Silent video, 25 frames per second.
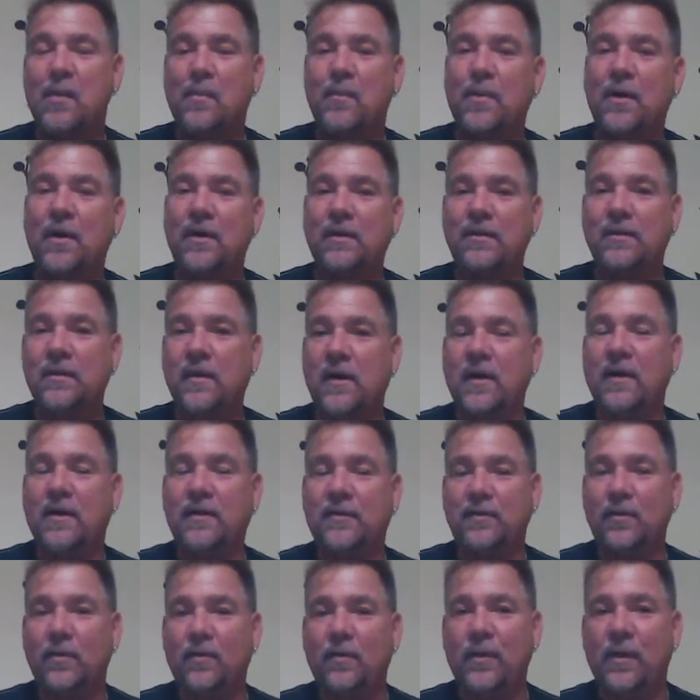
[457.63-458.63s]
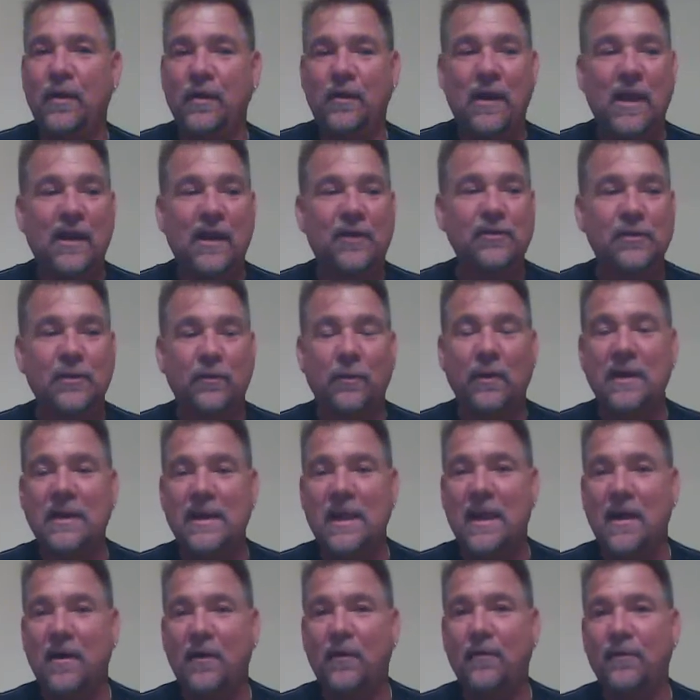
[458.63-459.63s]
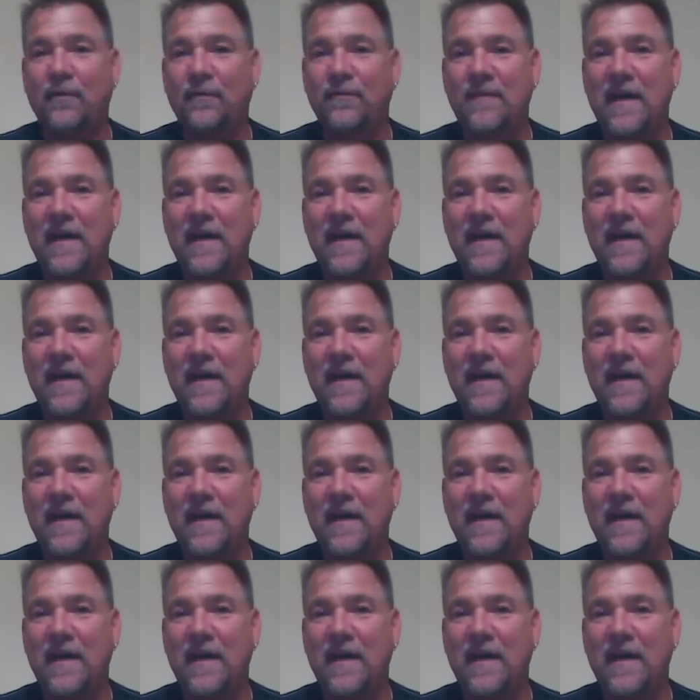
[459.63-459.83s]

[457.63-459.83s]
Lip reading: but so they're actually right now